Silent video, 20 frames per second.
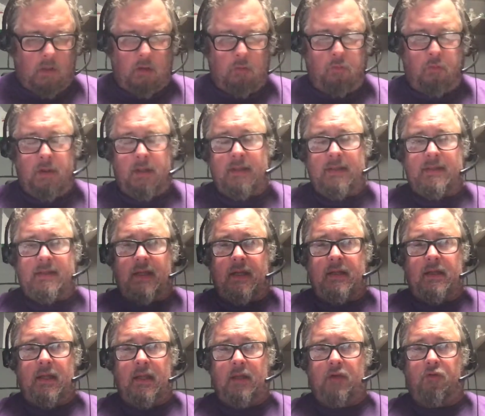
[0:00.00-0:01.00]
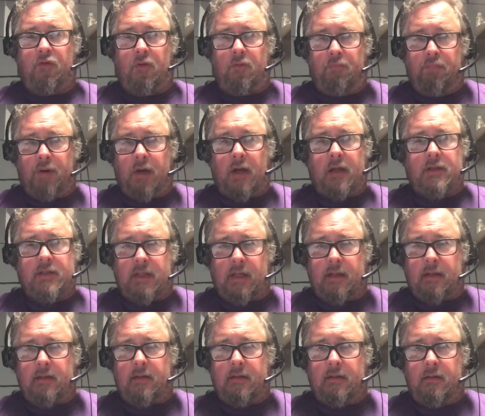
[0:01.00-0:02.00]
when assigned a group
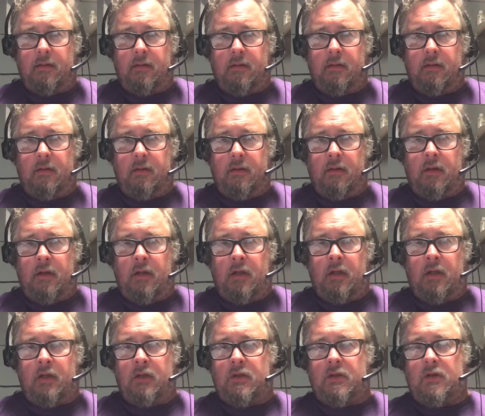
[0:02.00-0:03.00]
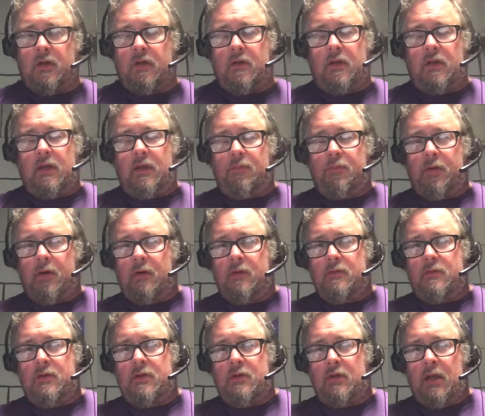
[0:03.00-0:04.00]
project, took the
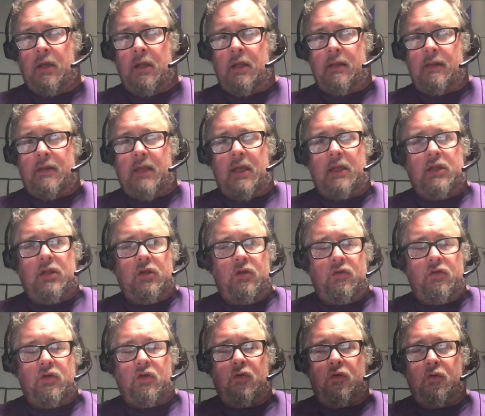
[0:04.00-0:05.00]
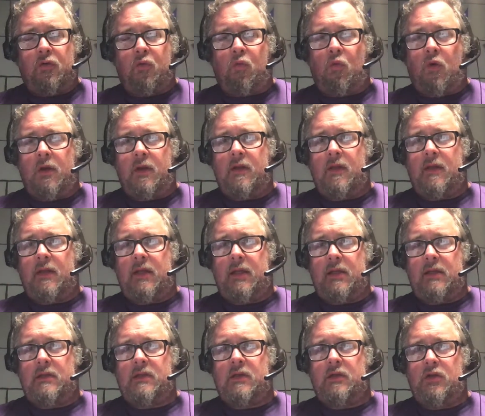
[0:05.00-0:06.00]
approach that you told one of the
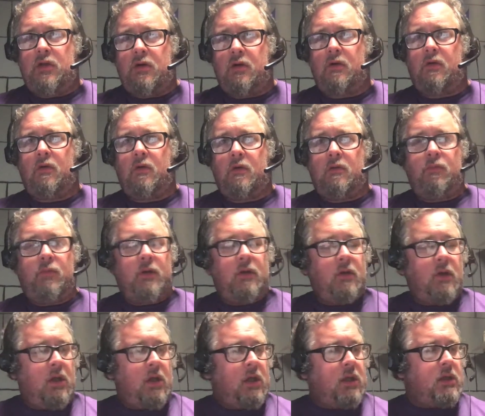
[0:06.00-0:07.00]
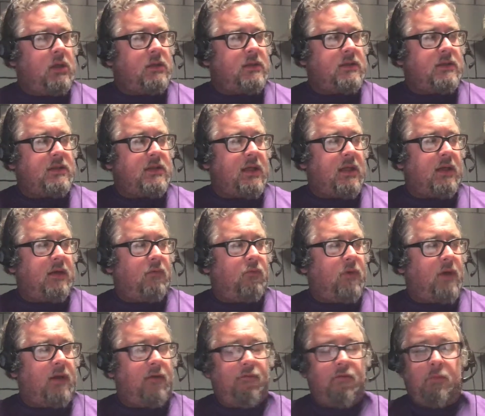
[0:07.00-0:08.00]
kids in your group, stay
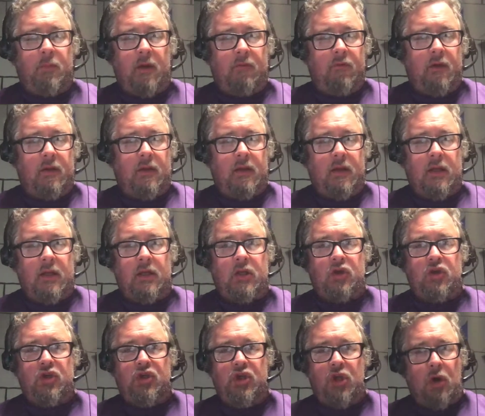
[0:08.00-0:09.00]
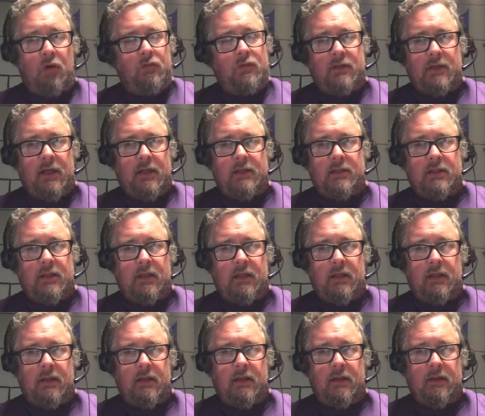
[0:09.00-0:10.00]
away from everything, don't touch
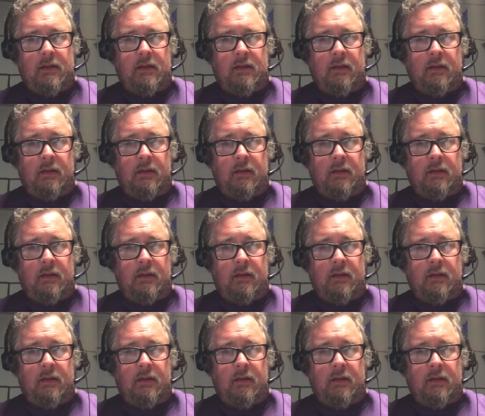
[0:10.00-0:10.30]
anything.